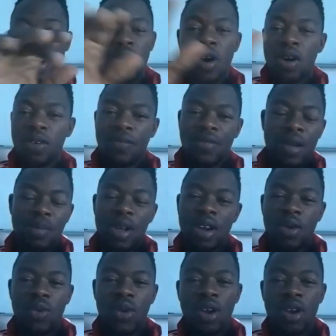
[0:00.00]
all of them in the
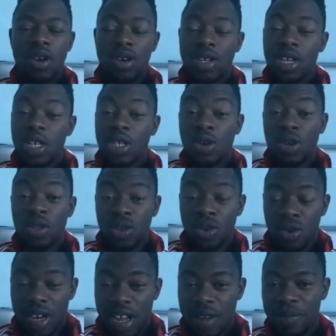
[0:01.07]
window, just go
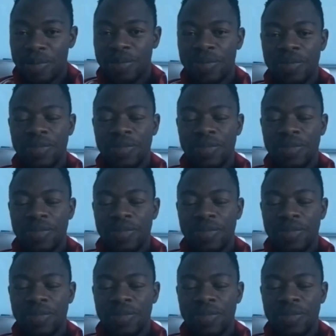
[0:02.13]
through them